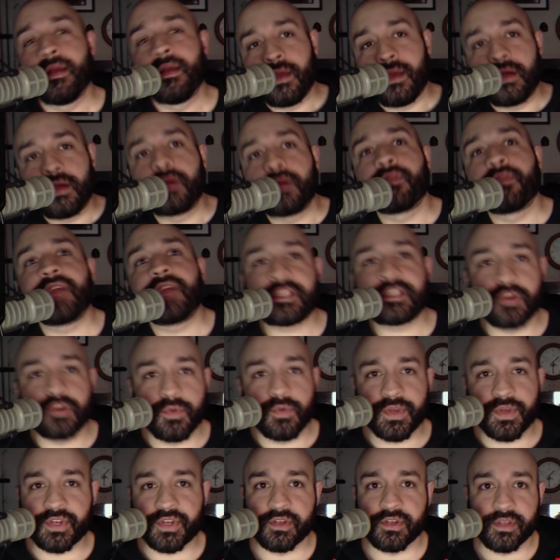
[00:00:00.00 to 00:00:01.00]
That's what we
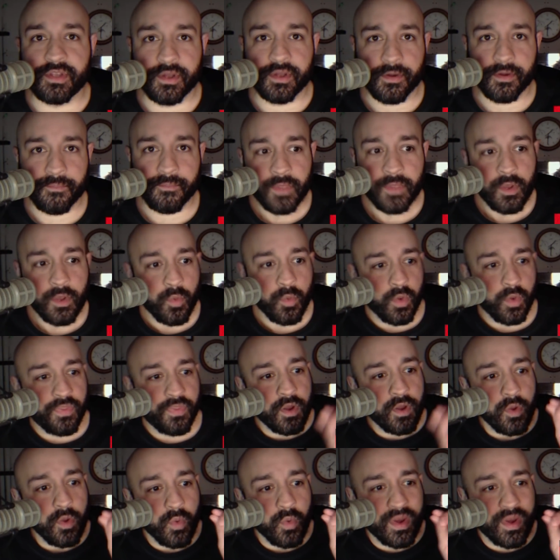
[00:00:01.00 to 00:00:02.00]
should do. When there,
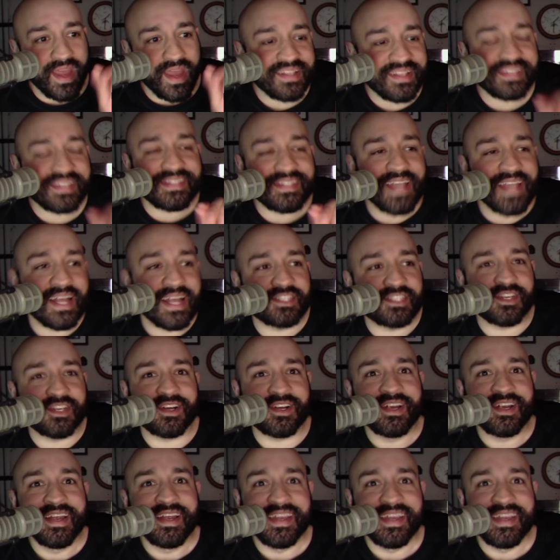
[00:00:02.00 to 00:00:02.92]
when Ed Stetzer